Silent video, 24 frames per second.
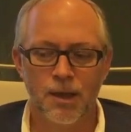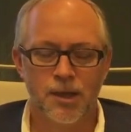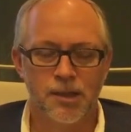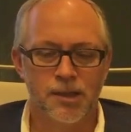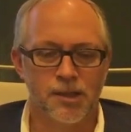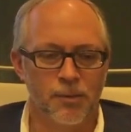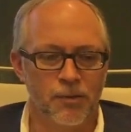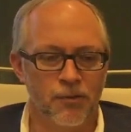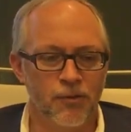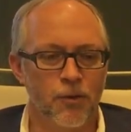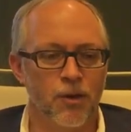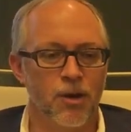
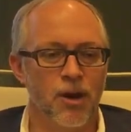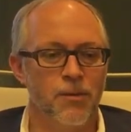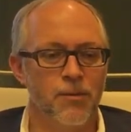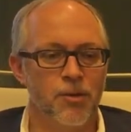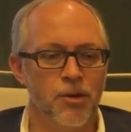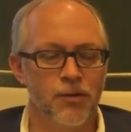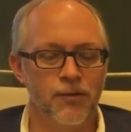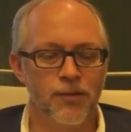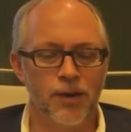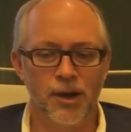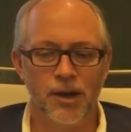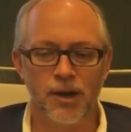So before I
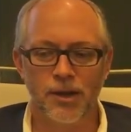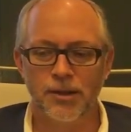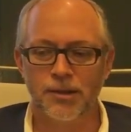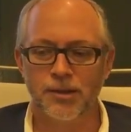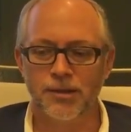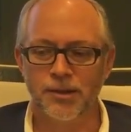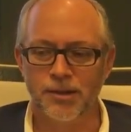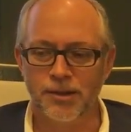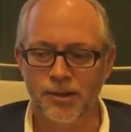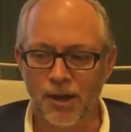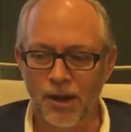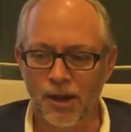move on
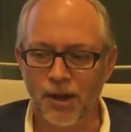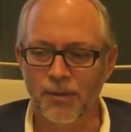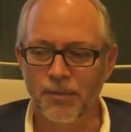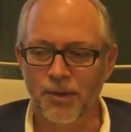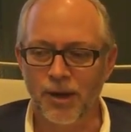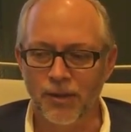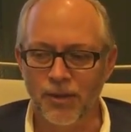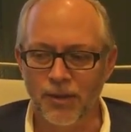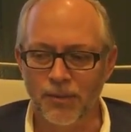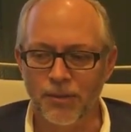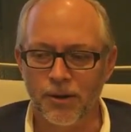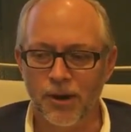to talk
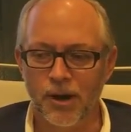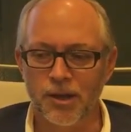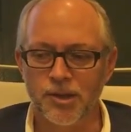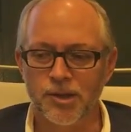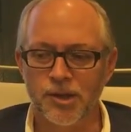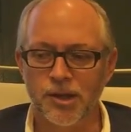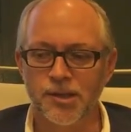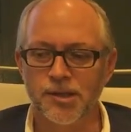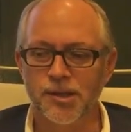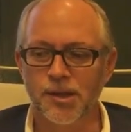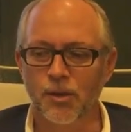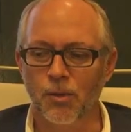about the
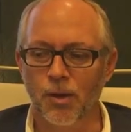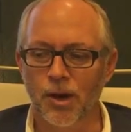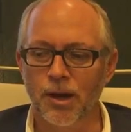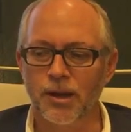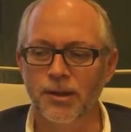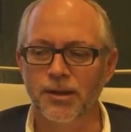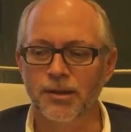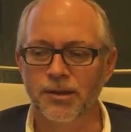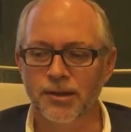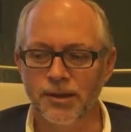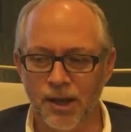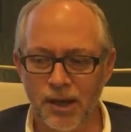projects, I
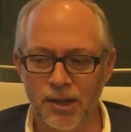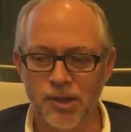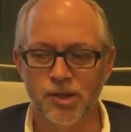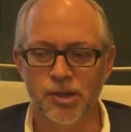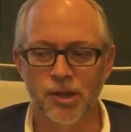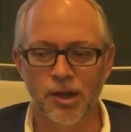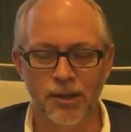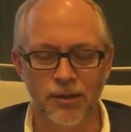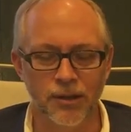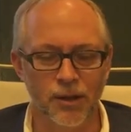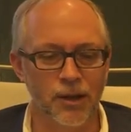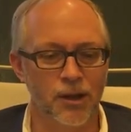want to touch
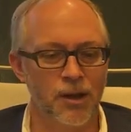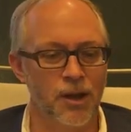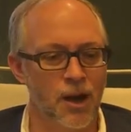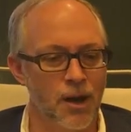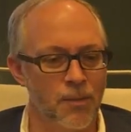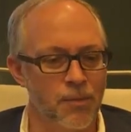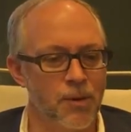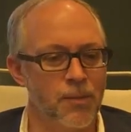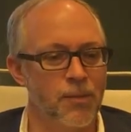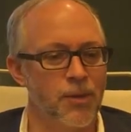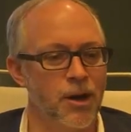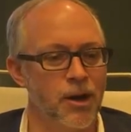on the
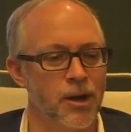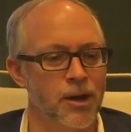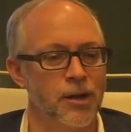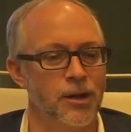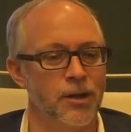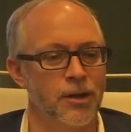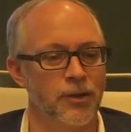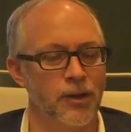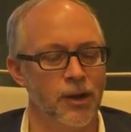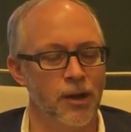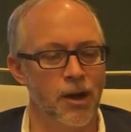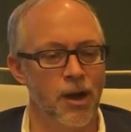copper
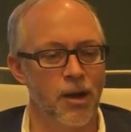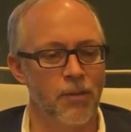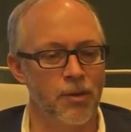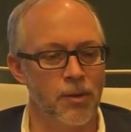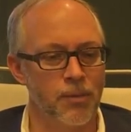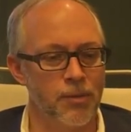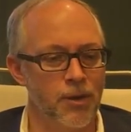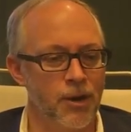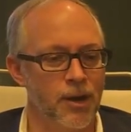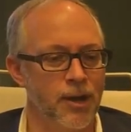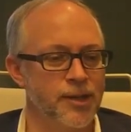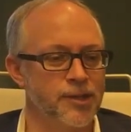market and the copper
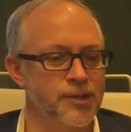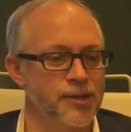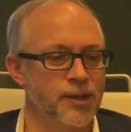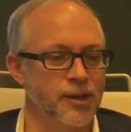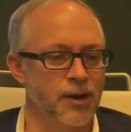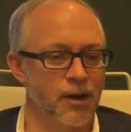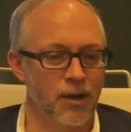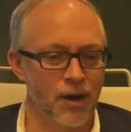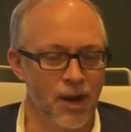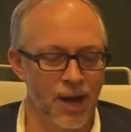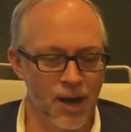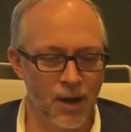price and
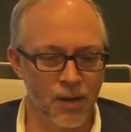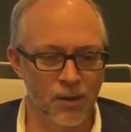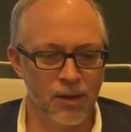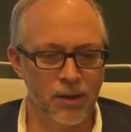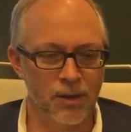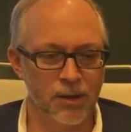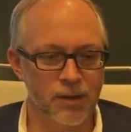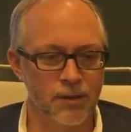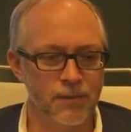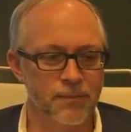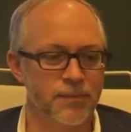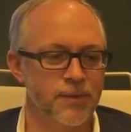our
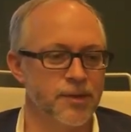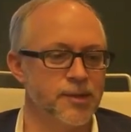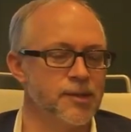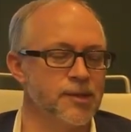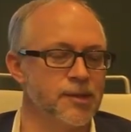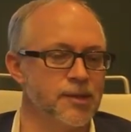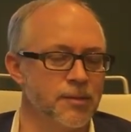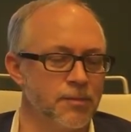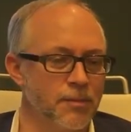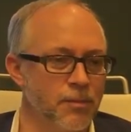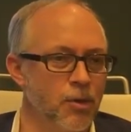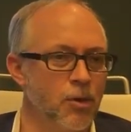outlook. This
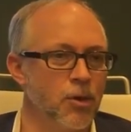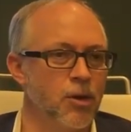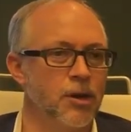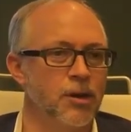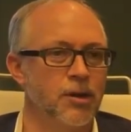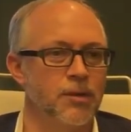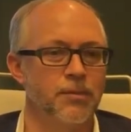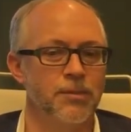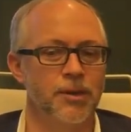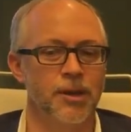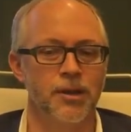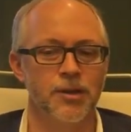is
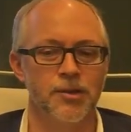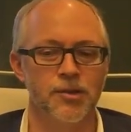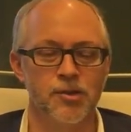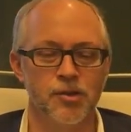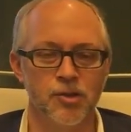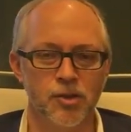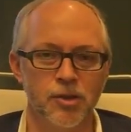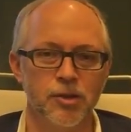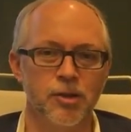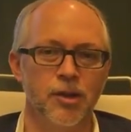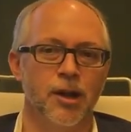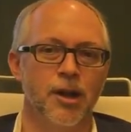important because
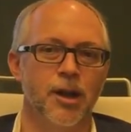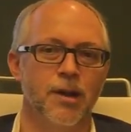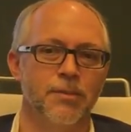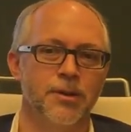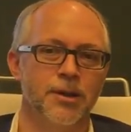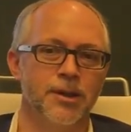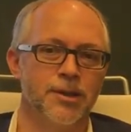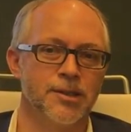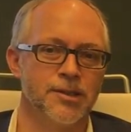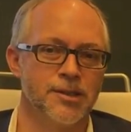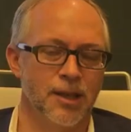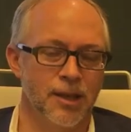junior
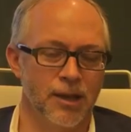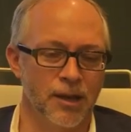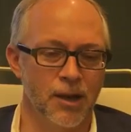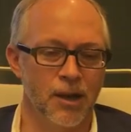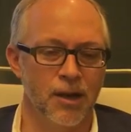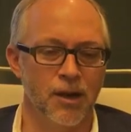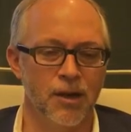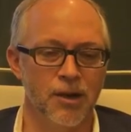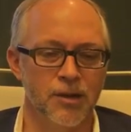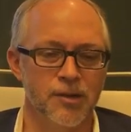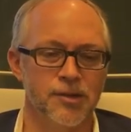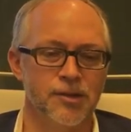companies like
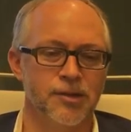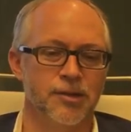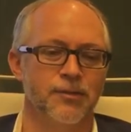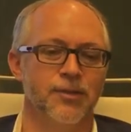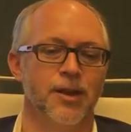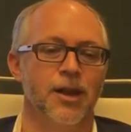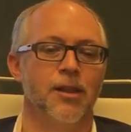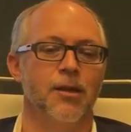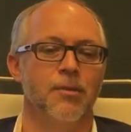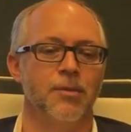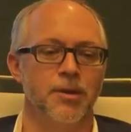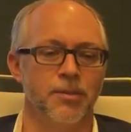ours,
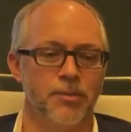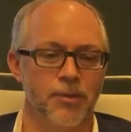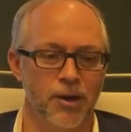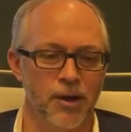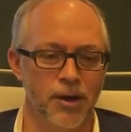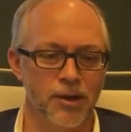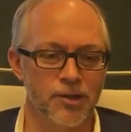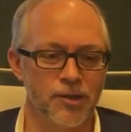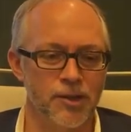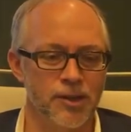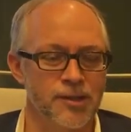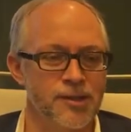development
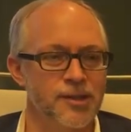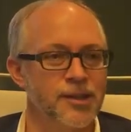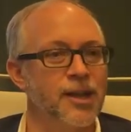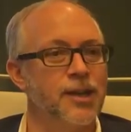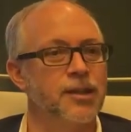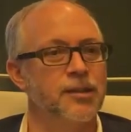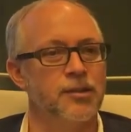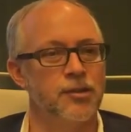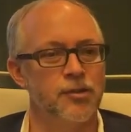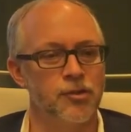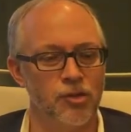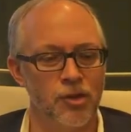projects
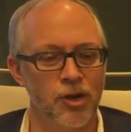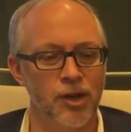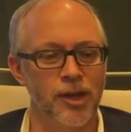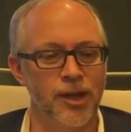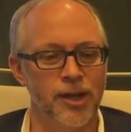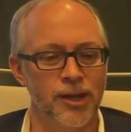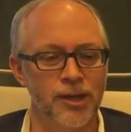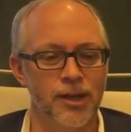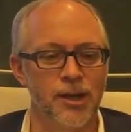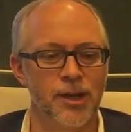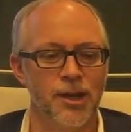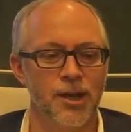tend to
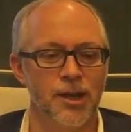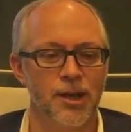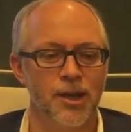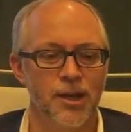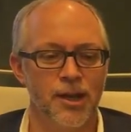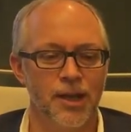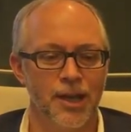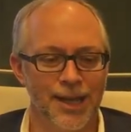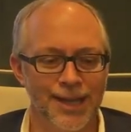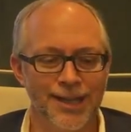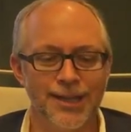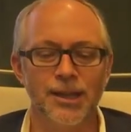trade
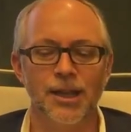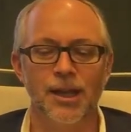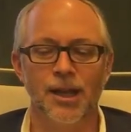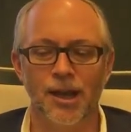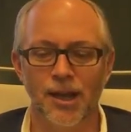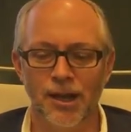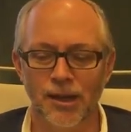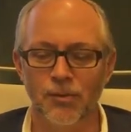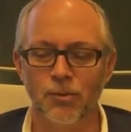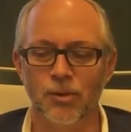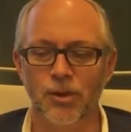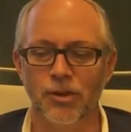in
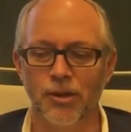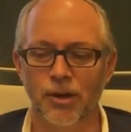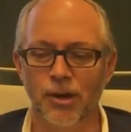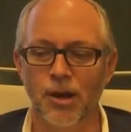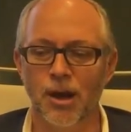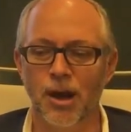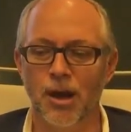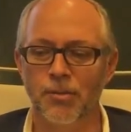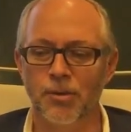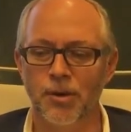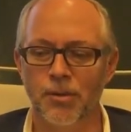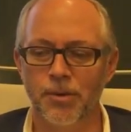line with the
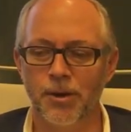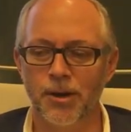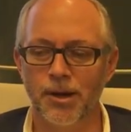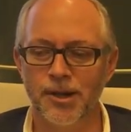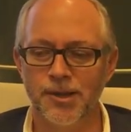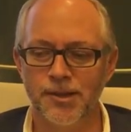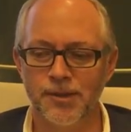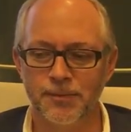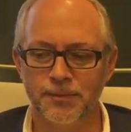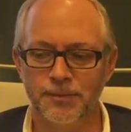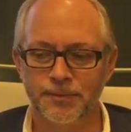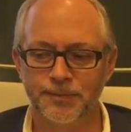copper
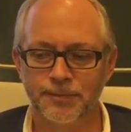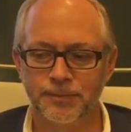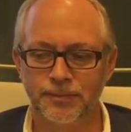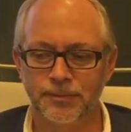price.